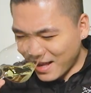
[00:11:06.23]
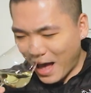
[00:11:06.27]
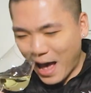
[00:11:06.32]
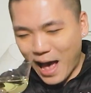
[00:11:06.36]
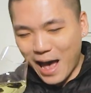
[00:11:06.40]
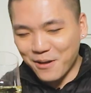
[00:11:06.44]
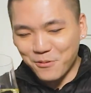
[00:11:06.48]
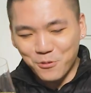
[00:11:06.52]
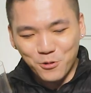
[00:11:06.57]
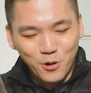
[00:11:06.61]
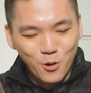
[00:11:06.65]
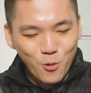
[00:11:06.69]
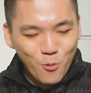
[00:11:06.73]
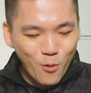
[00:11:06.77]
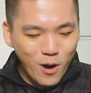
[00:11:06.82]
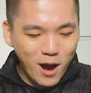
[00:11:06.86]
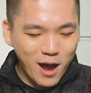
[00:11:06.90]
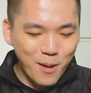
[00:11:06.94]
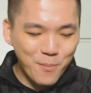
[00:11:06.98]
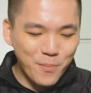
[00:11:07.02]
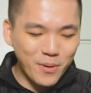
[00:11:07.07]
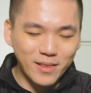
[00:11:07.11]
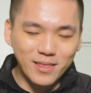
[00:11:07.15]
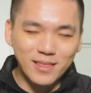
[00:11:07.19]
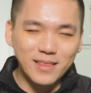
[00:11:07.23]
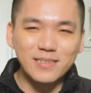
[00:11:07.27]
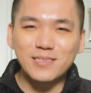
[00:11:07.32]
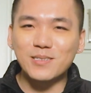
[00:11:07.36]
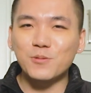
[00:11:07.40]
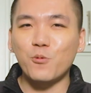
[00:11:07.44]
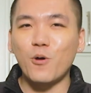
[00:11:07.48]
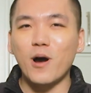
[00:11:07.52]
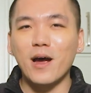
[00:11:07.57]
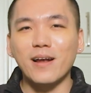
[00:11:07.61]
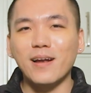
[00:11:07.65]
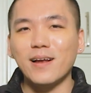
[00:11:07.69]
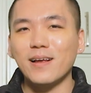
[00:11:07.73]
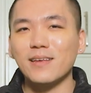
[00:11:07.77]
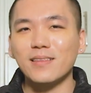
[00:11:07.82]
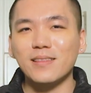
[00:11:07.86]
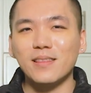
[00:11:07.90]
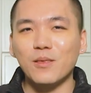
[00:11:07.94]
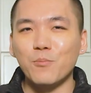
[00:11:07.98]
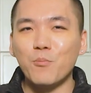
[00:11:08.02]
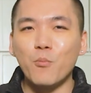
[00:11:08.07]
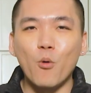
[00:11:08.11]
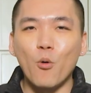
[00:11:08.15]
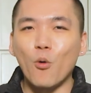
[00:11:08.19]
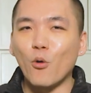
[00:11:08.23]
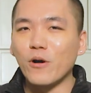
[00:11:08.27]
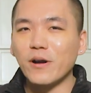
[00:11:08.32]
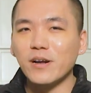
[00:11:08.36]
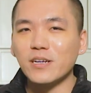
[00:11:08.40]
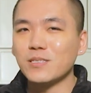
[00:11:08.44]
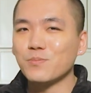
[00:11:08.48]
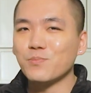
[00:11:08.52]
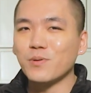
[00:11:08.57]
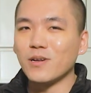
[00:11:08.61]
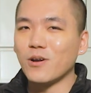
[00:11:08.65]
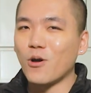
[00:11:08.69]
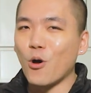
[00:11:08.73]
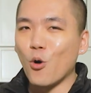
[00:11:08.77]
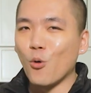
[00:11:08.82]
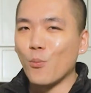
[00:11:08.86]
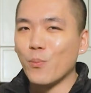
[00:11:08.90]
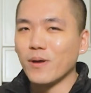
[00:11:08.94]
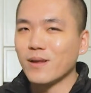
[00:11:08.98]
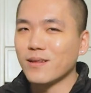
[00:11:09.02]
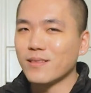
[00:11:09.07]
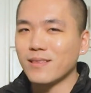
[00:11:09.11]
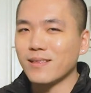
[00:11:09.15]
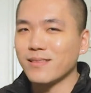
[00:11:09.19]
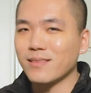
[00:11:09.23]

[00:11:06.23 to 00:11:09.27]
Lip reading: I don't know why, but this wine, the more it's been opened,